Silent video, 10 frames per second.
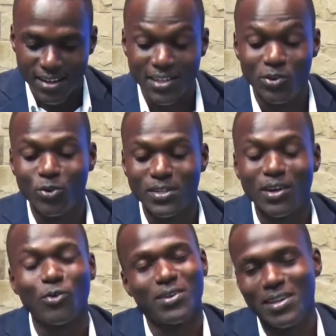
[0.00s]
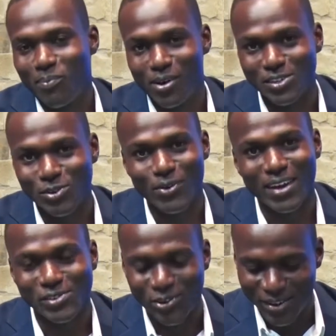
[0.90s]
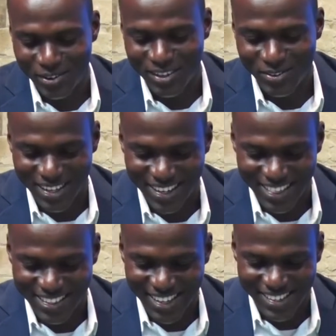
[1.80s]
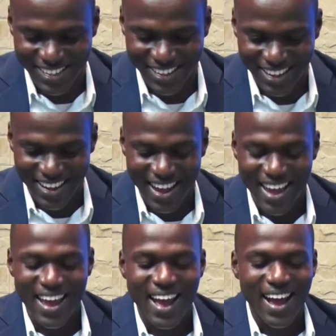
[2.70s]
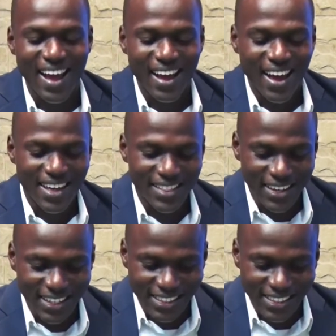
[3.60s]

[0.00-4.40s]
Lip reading: did not include the points, so we are sorry he did not get the jersey. And then